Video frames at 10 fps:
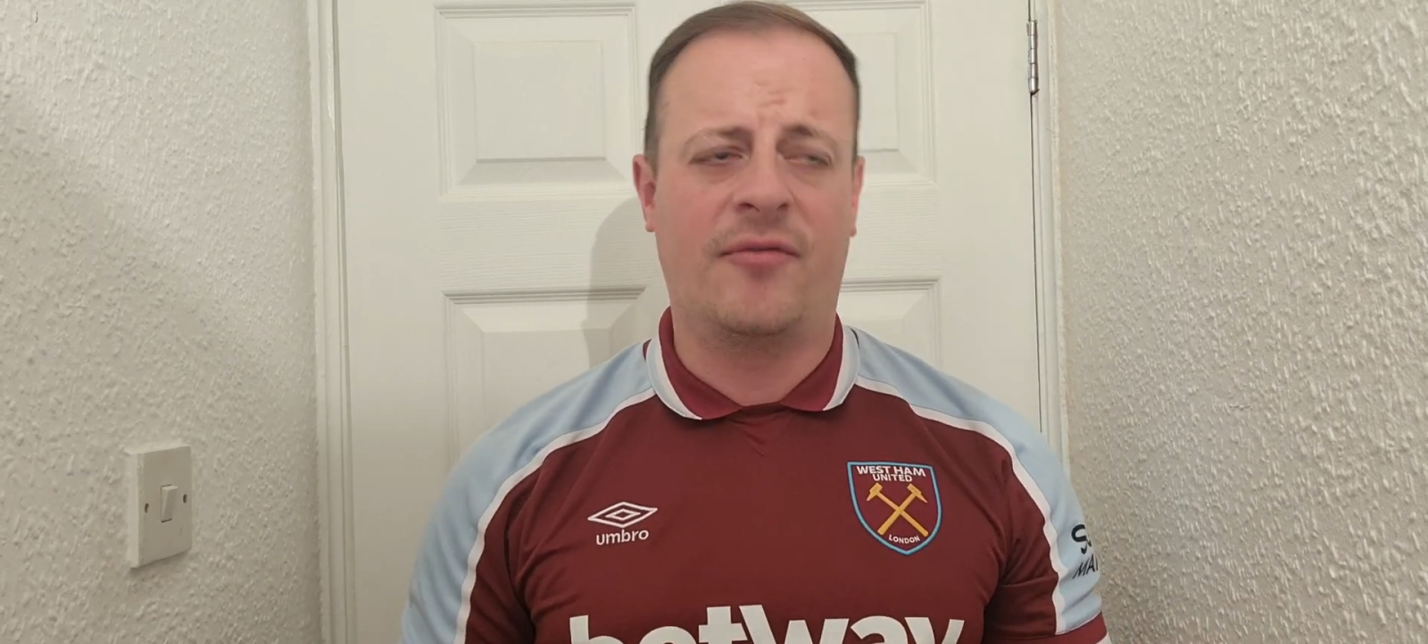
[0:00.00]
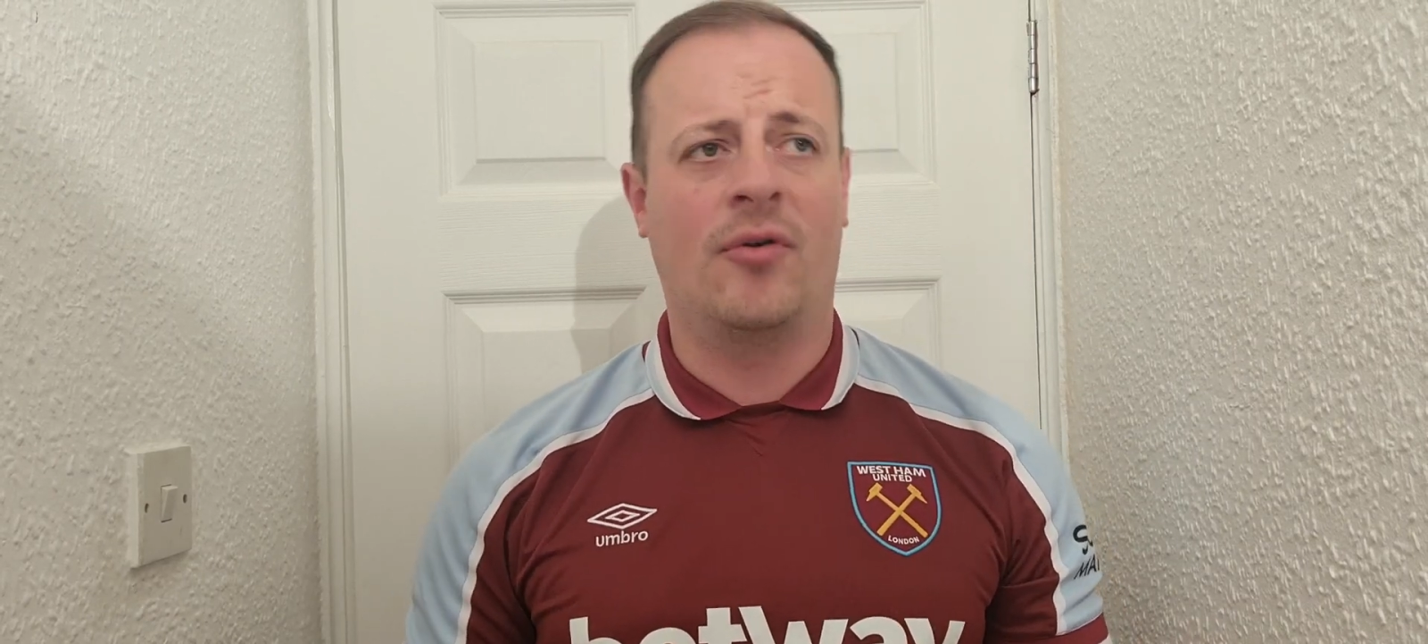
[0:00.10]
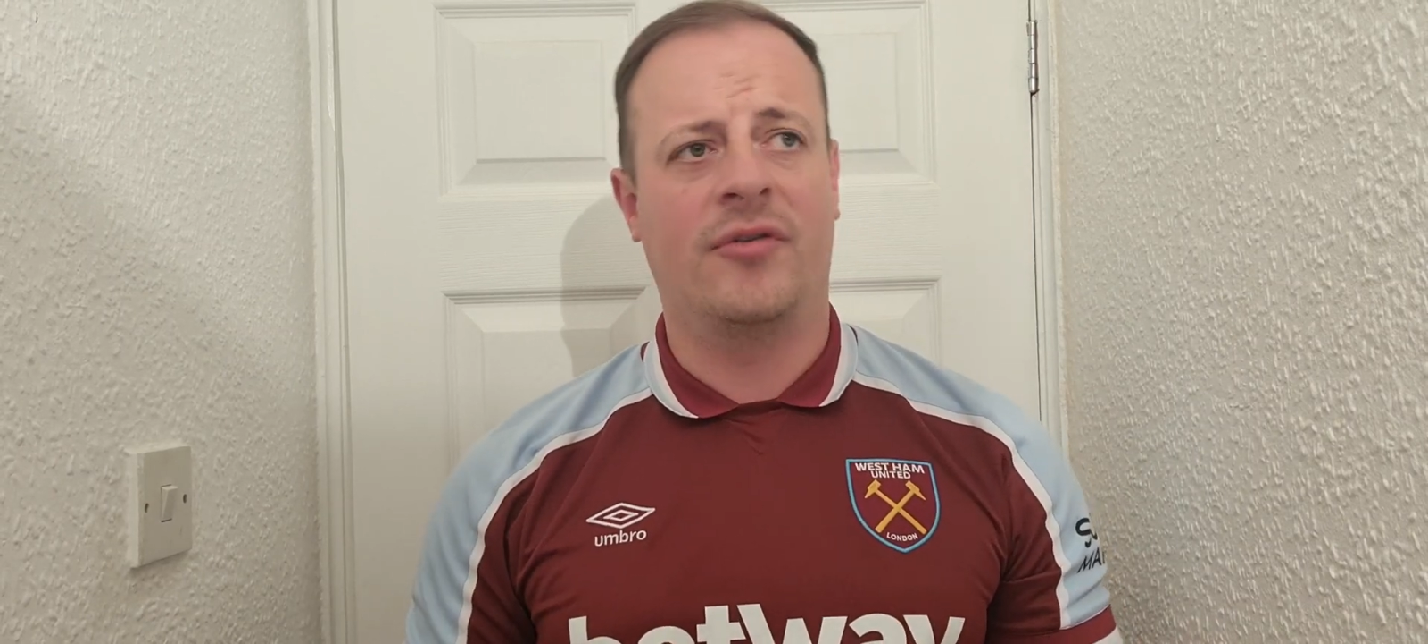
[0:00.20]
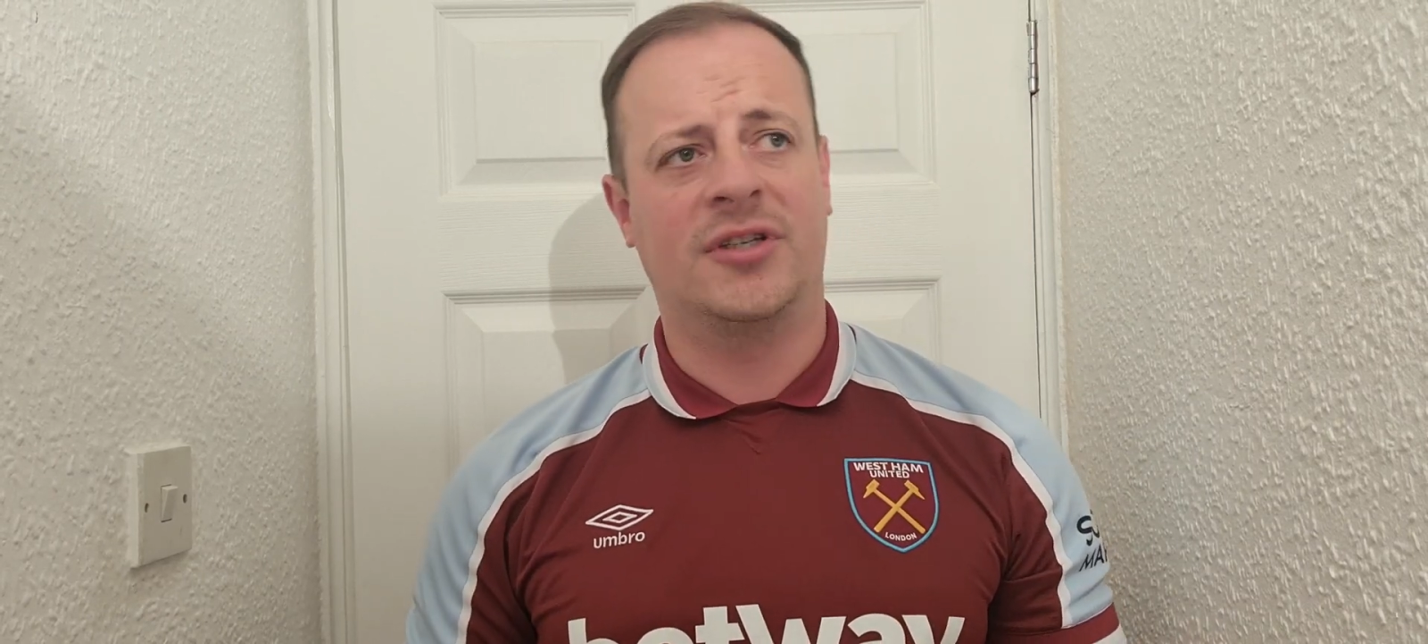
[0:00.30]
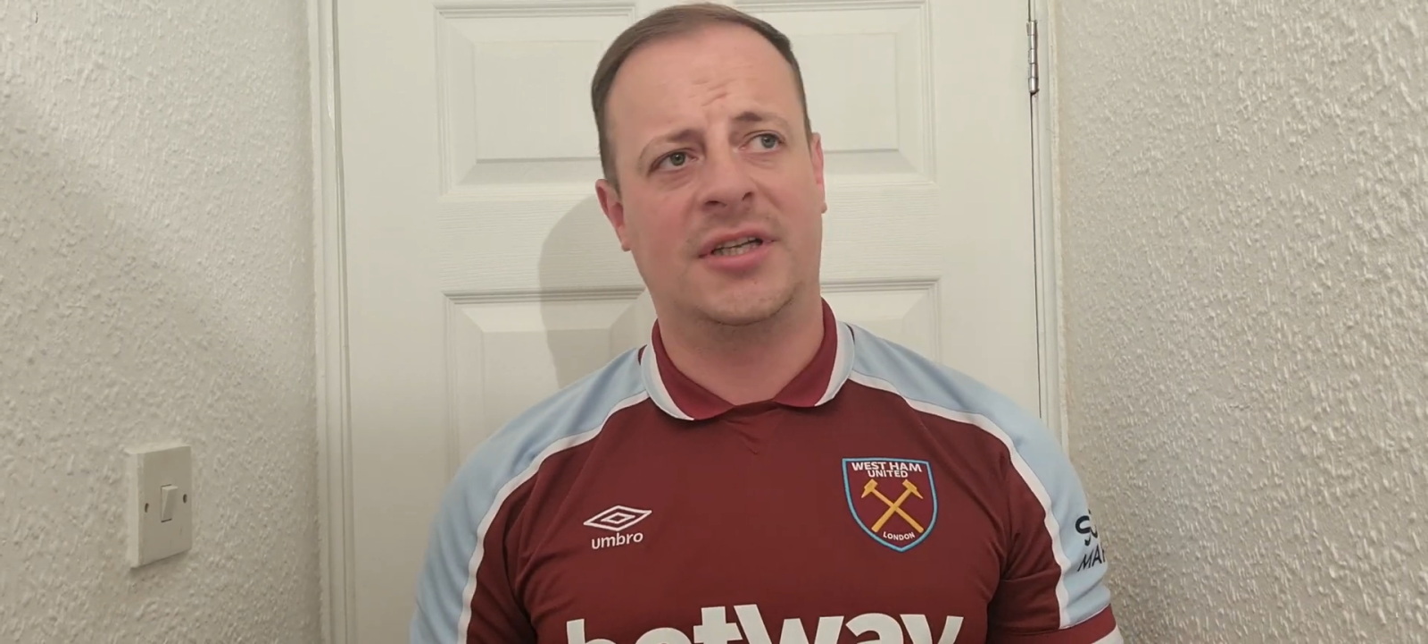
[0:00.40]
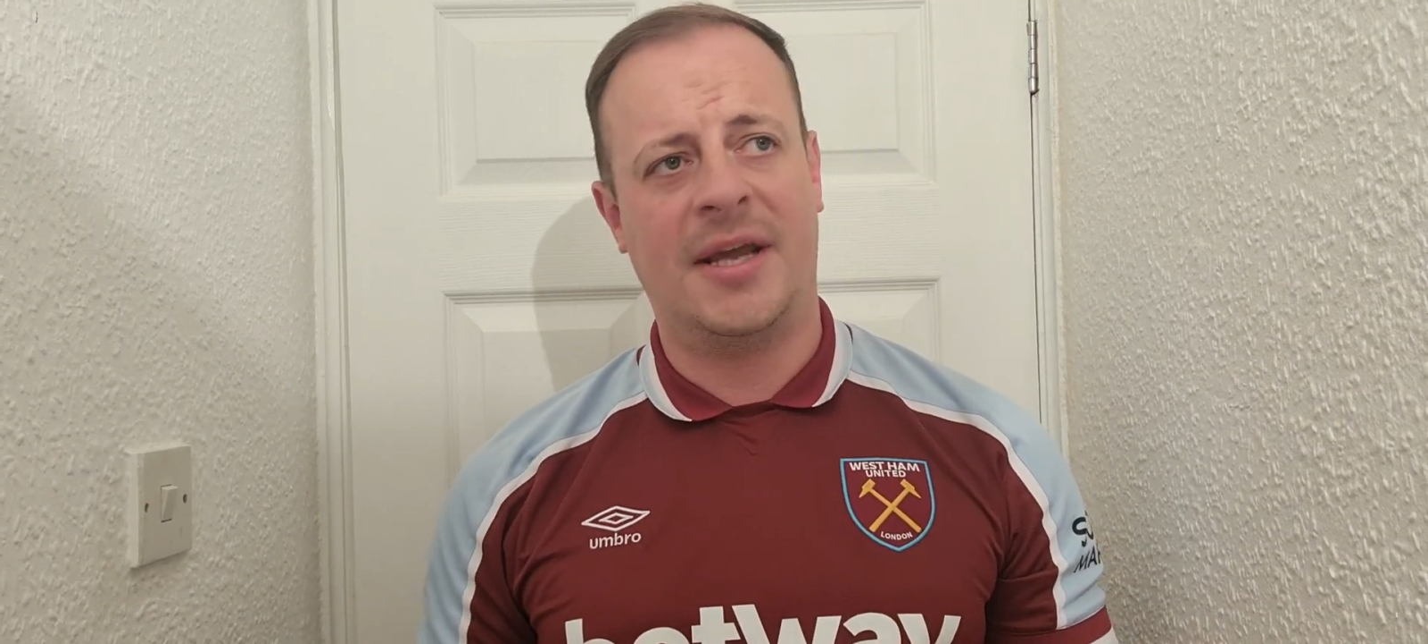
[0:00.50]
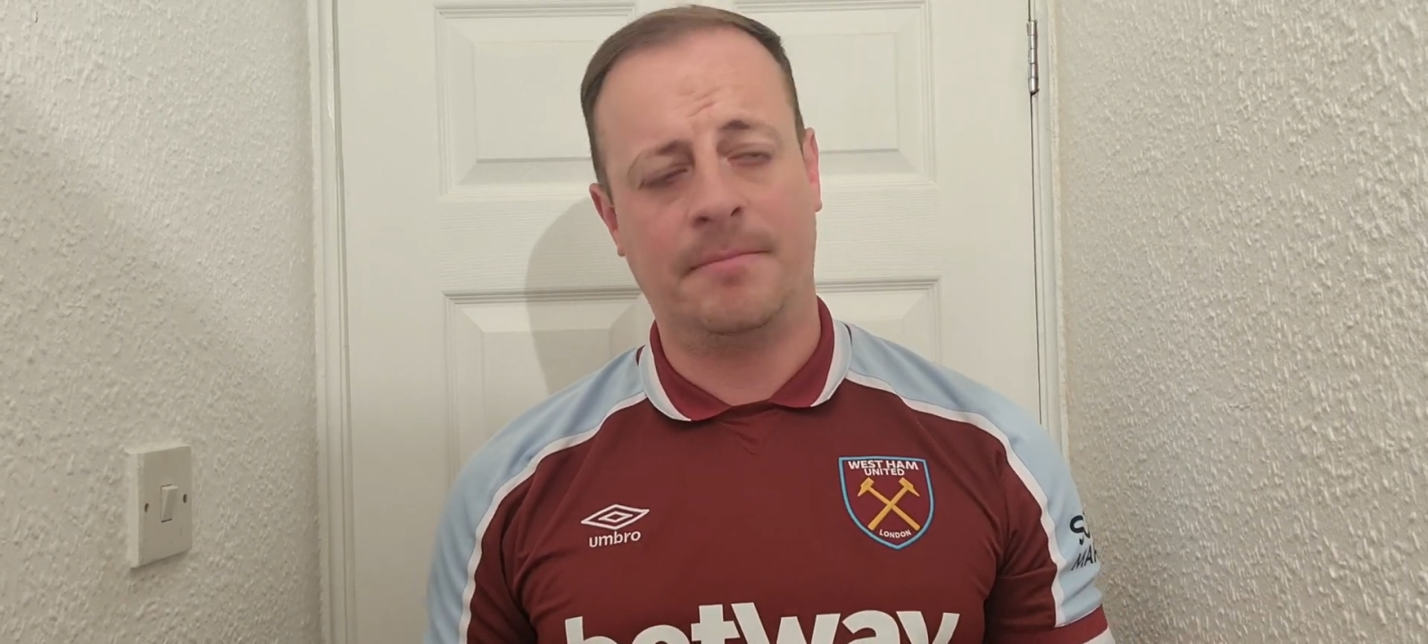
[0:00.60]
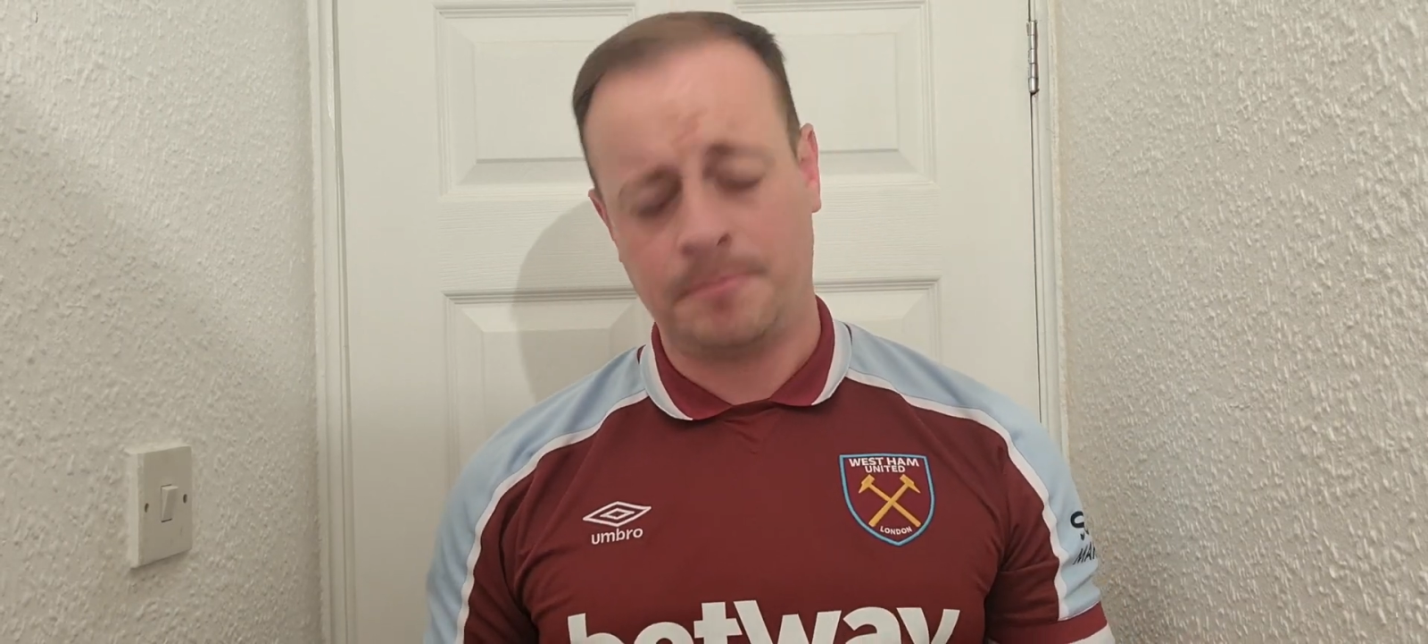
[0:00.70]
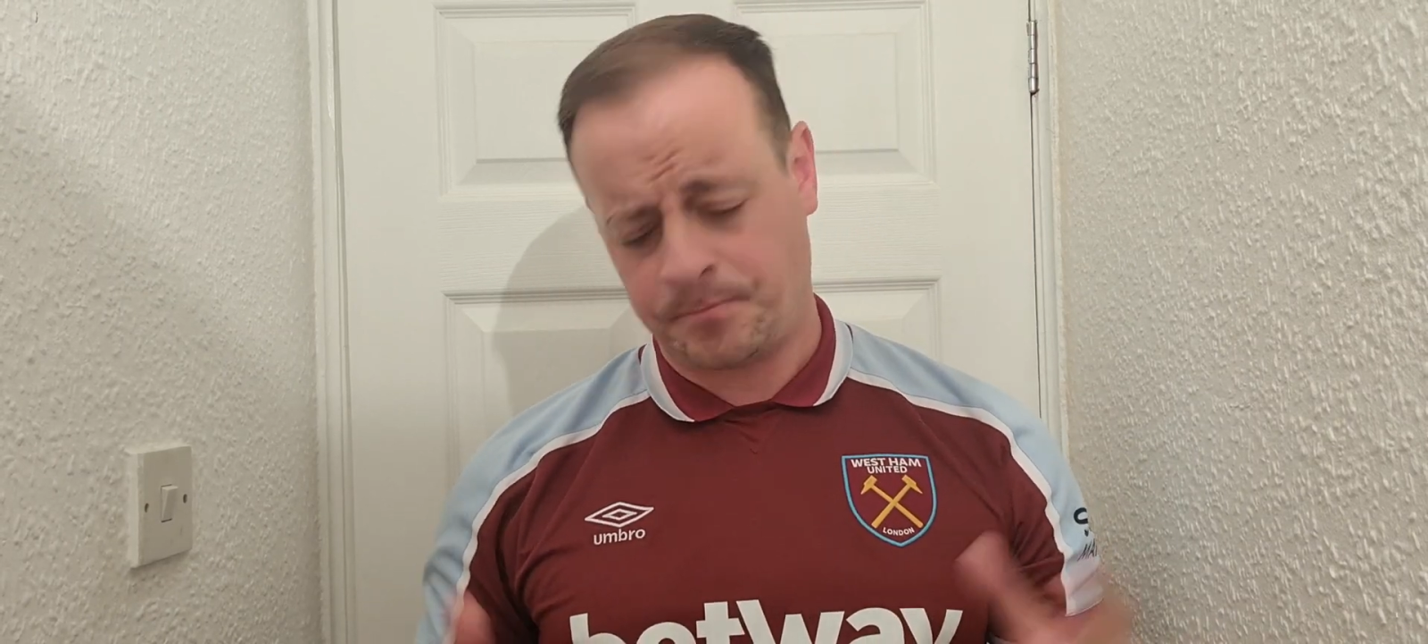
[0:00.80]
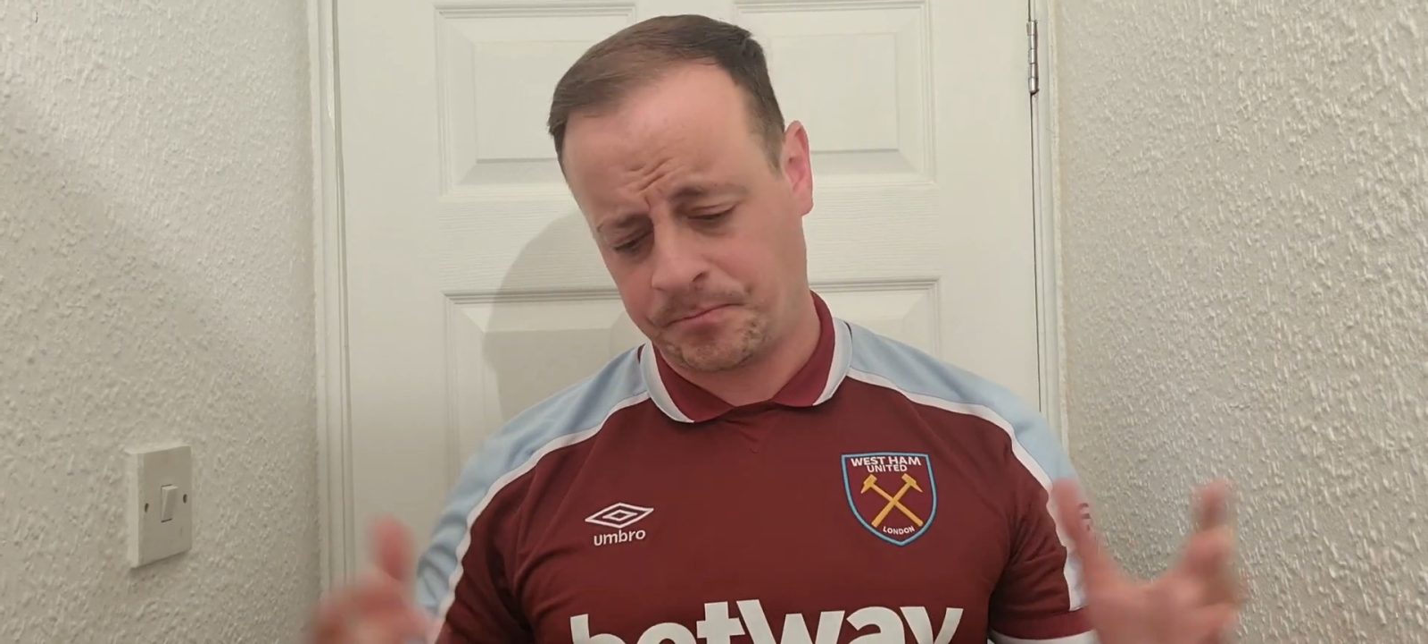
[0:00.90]
for us. And
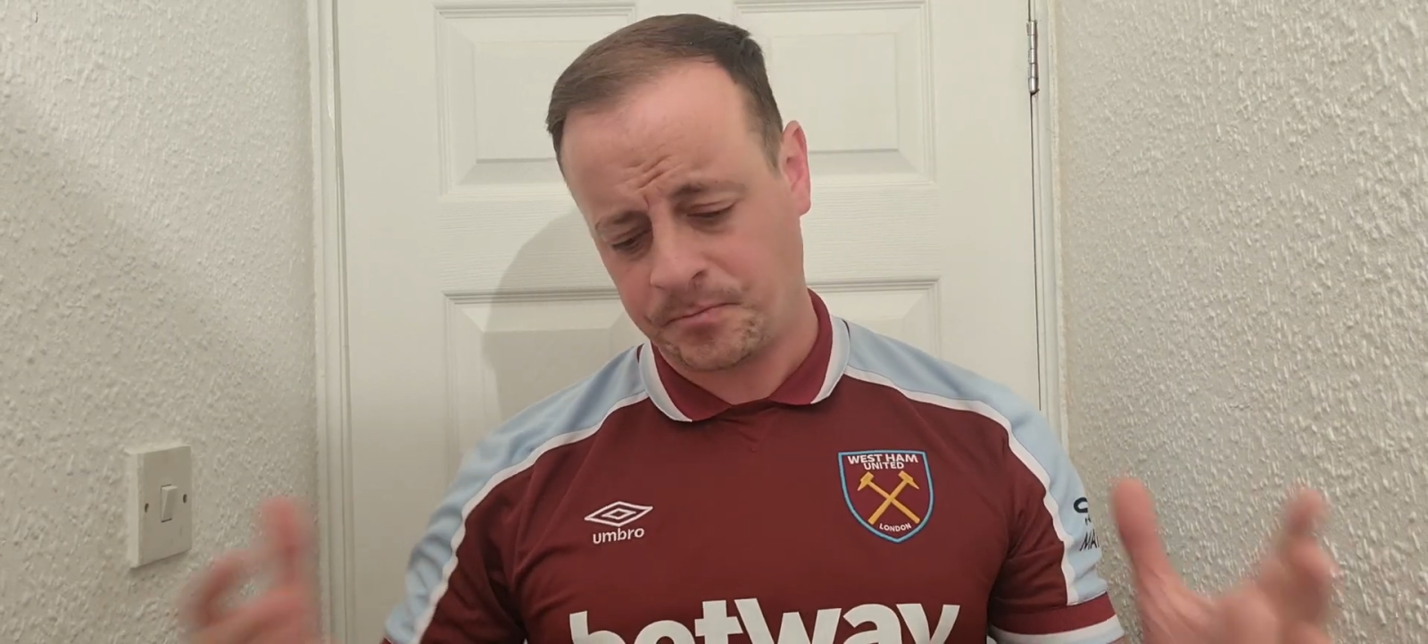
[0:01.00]
then,